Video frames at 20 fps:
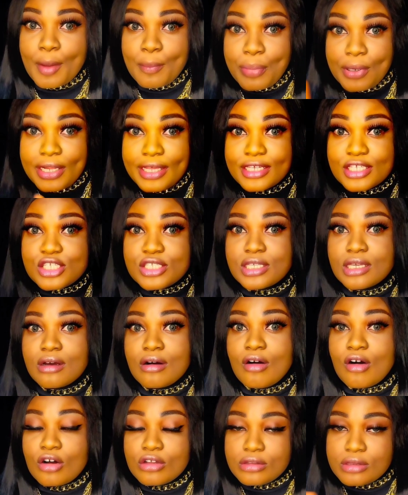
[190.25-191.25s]
a
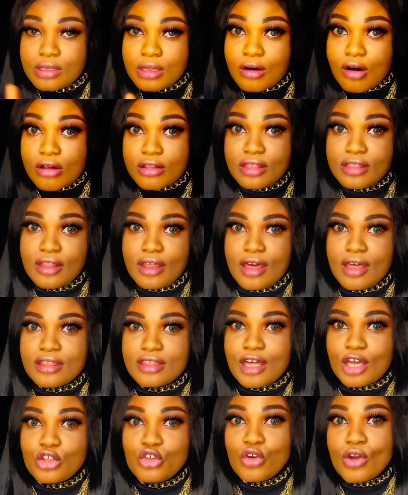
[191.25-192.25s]
place on
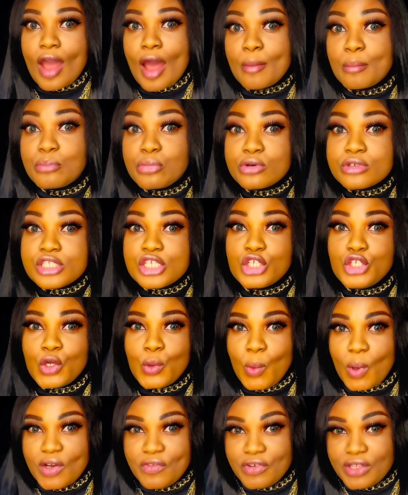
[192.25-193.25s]
there that you can put
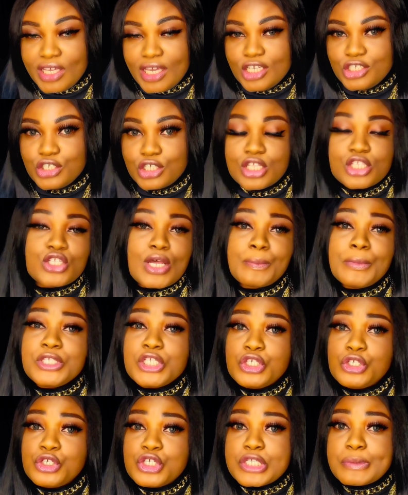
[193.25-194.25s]
in your qualifications. So I'm
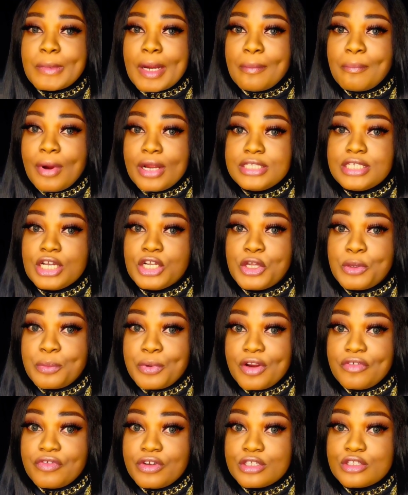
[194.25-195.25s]
going to use my
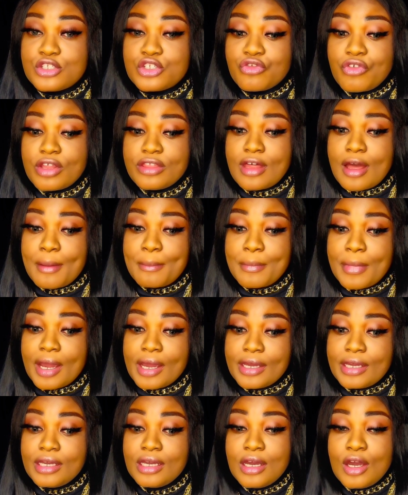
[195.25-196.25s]
particular preference, rather
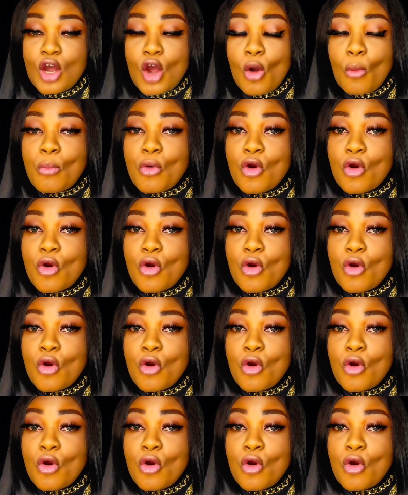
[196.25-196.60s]
my